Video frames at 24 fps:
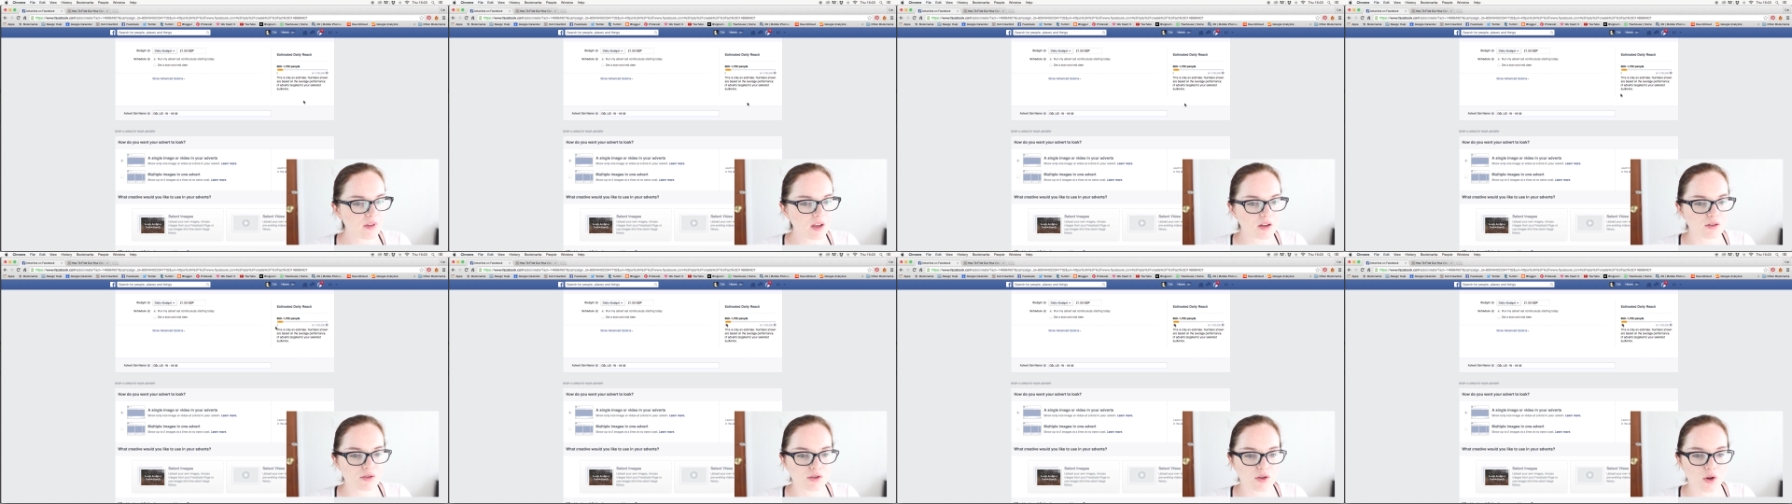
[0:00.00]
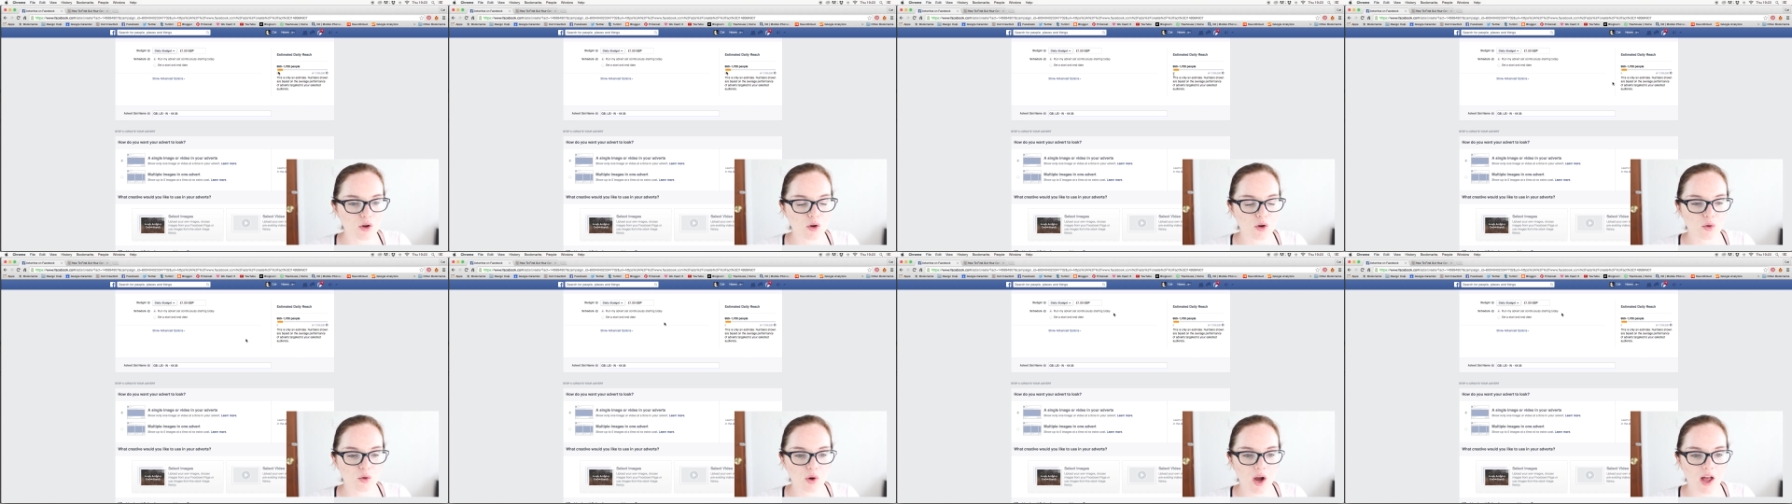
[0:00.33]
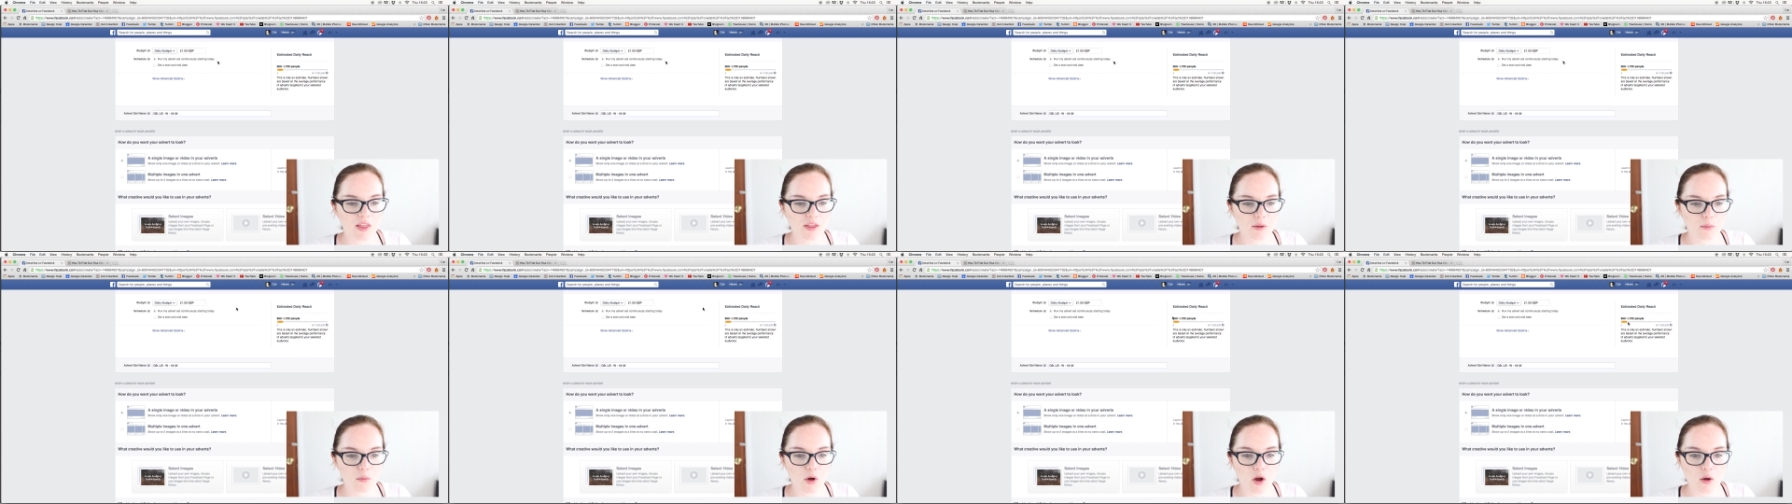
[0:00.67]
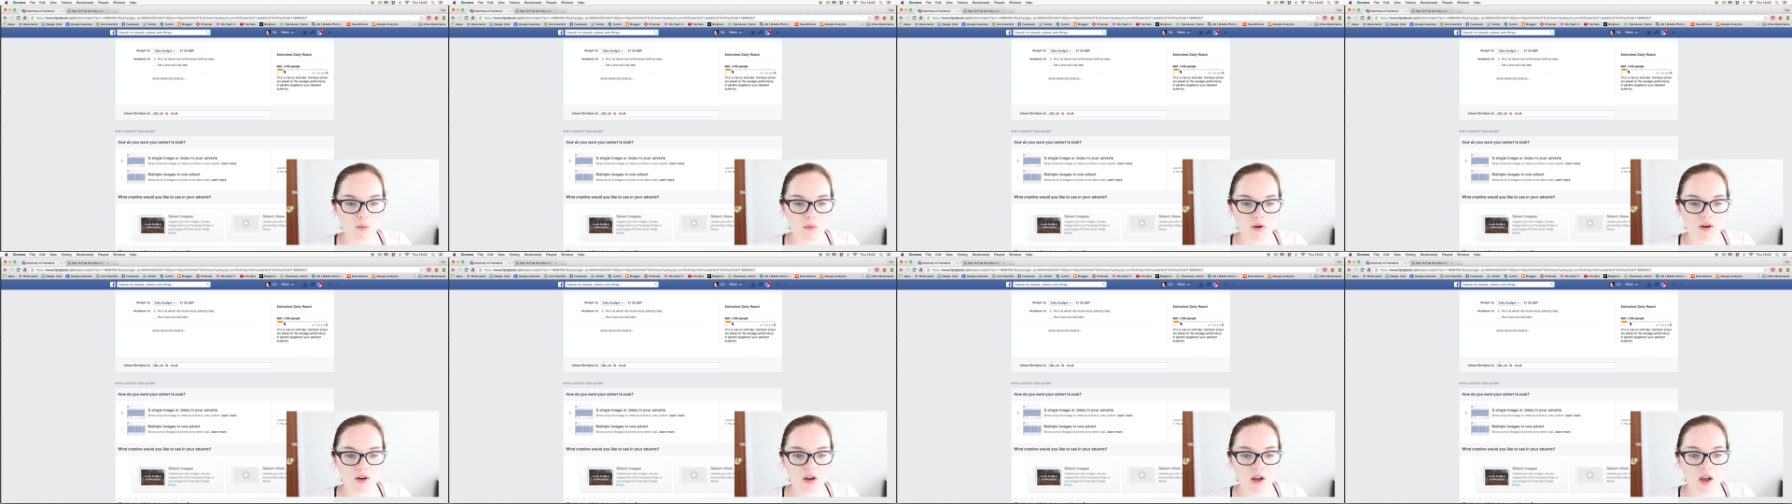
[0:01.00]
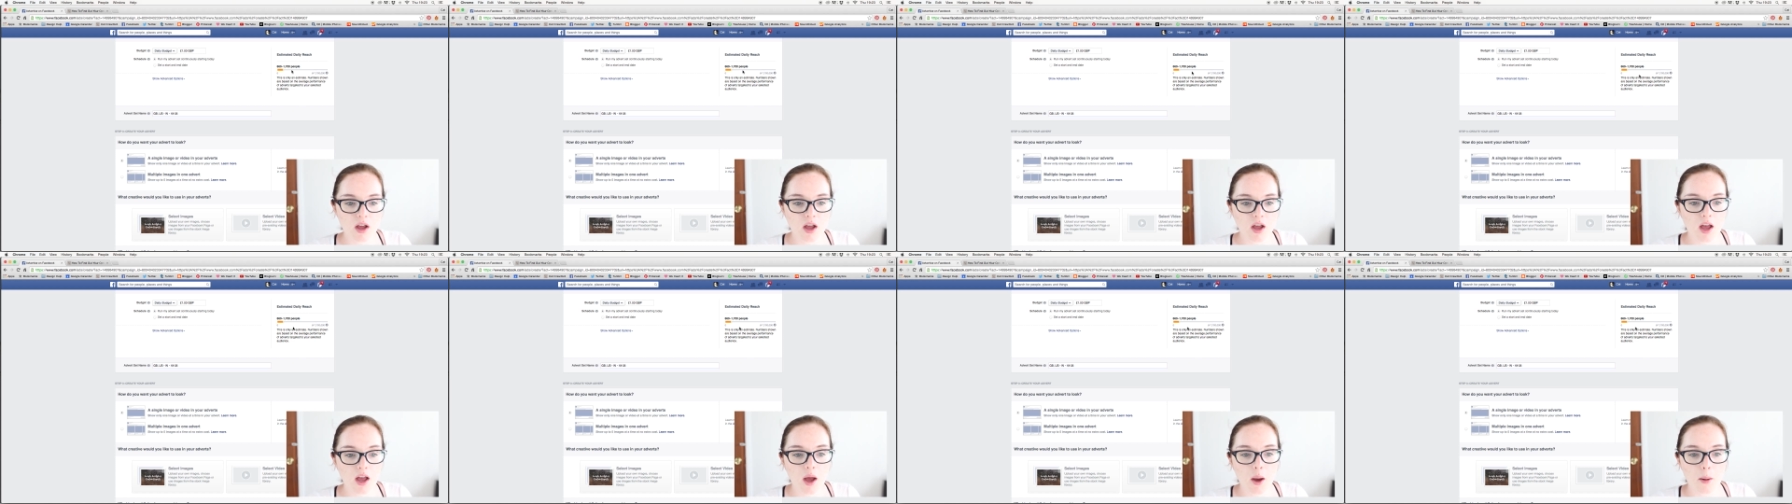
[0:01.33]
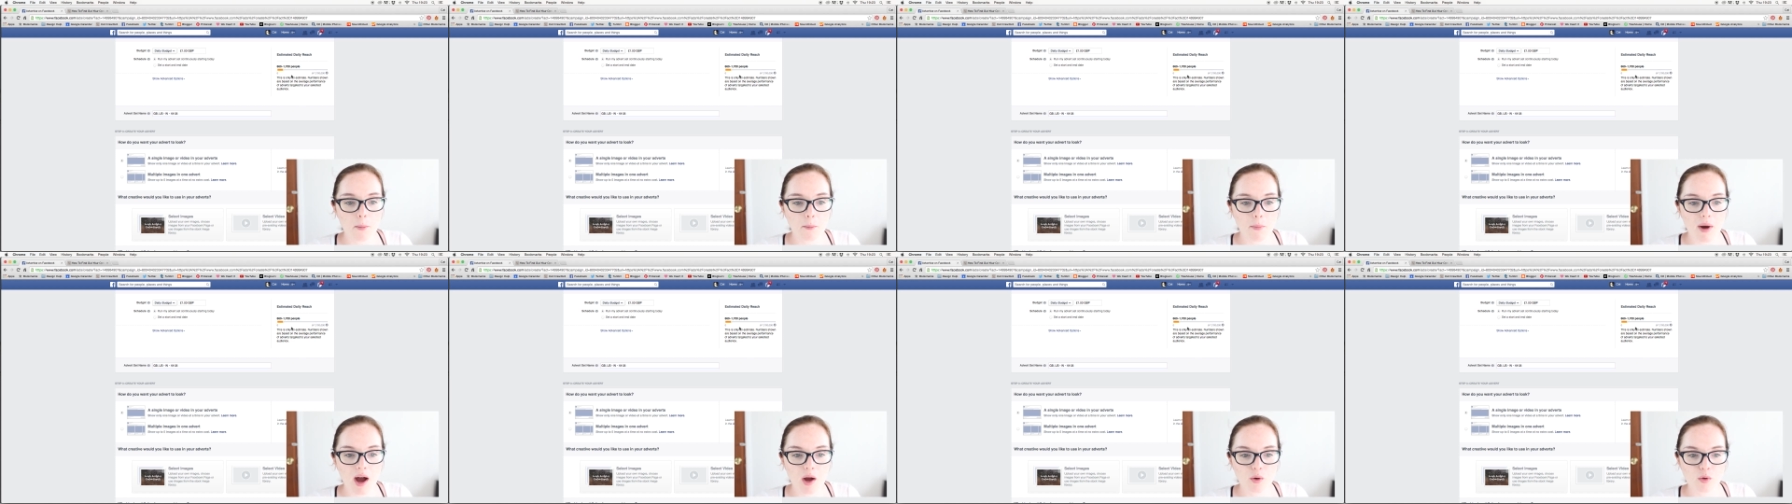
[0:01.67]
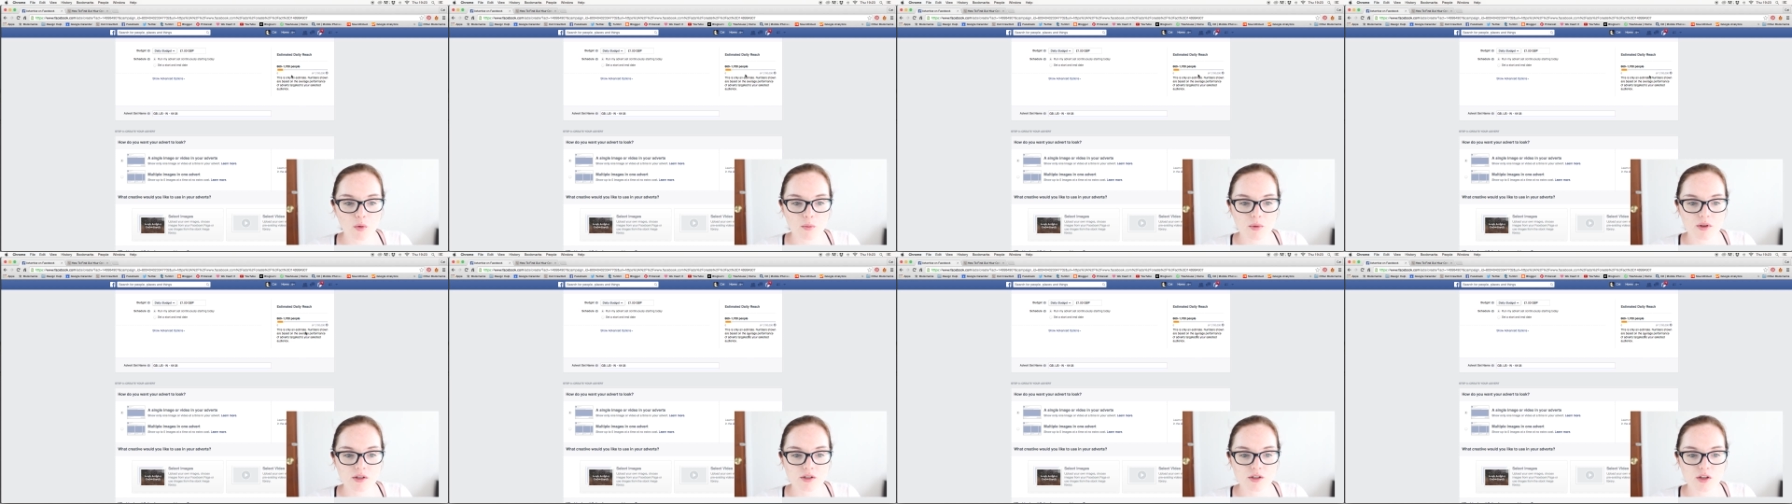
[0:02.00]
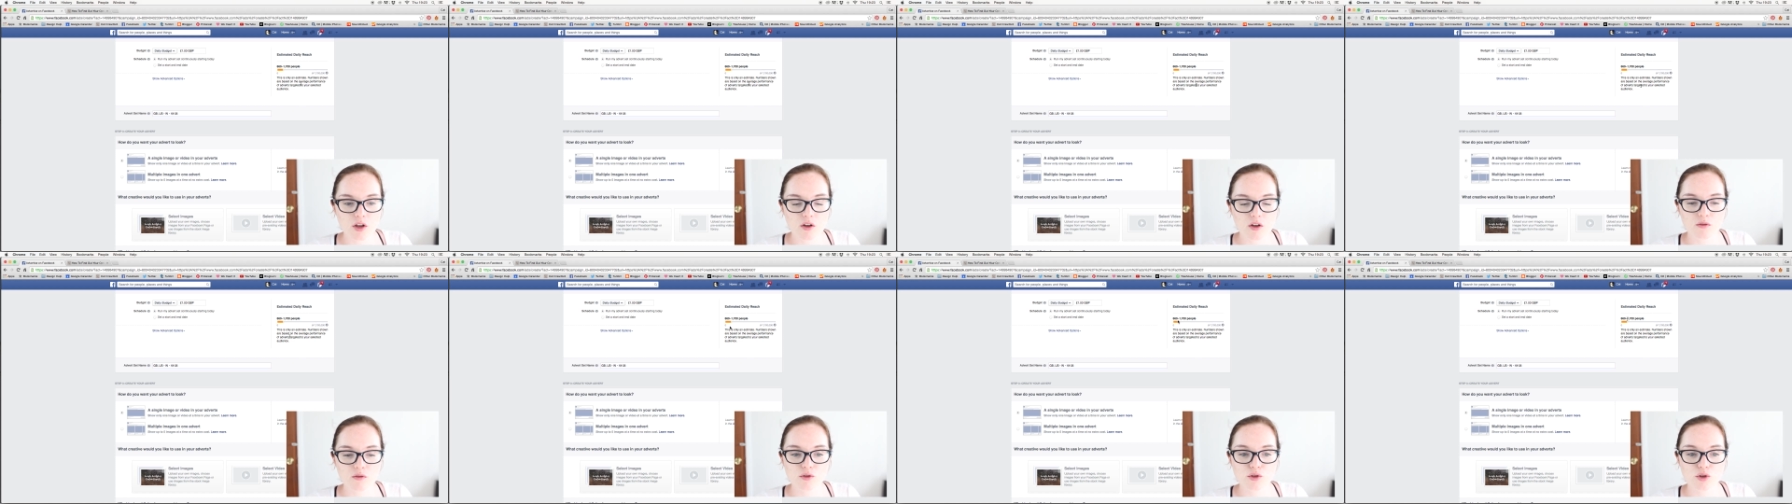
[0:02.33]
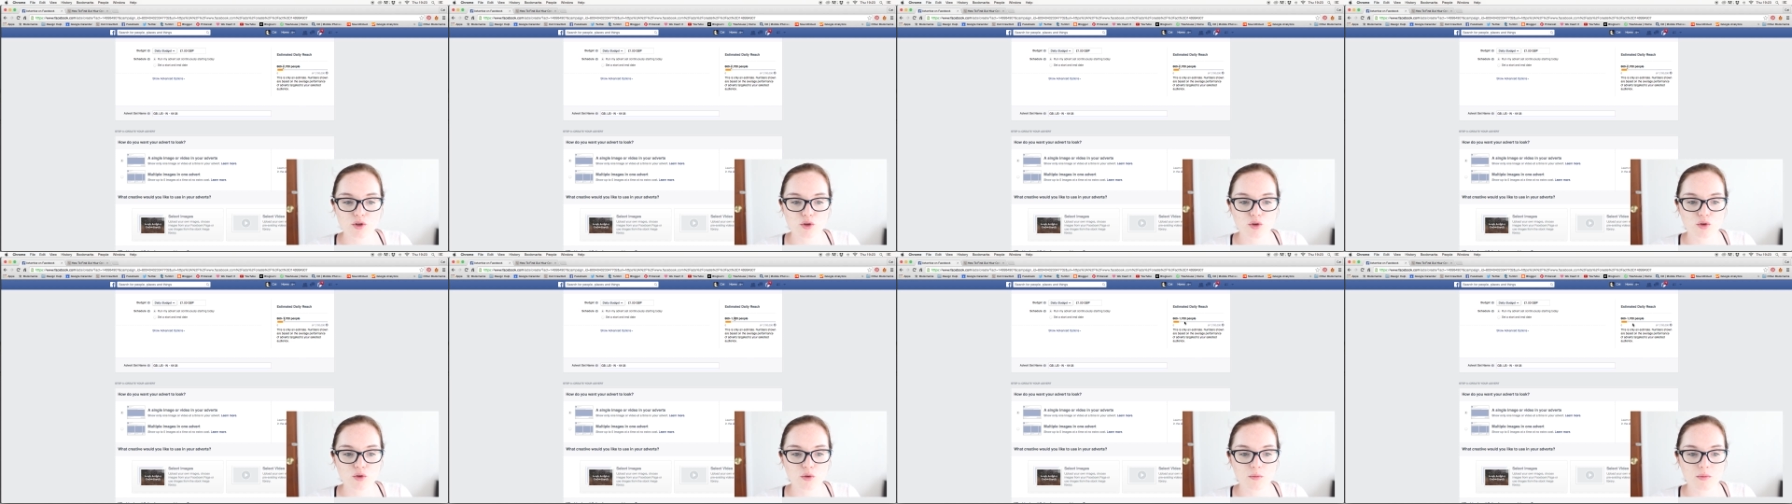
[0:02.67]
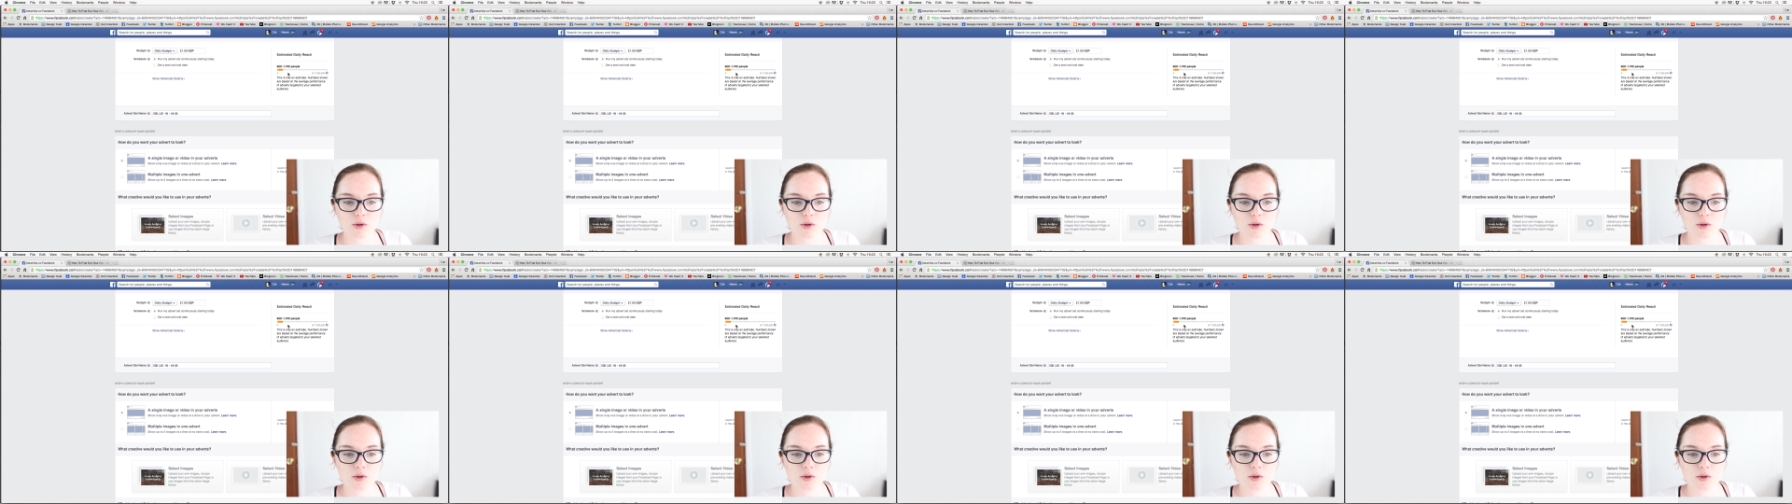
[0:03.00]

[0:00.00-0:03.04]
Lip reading: So at the moment, mine will be served to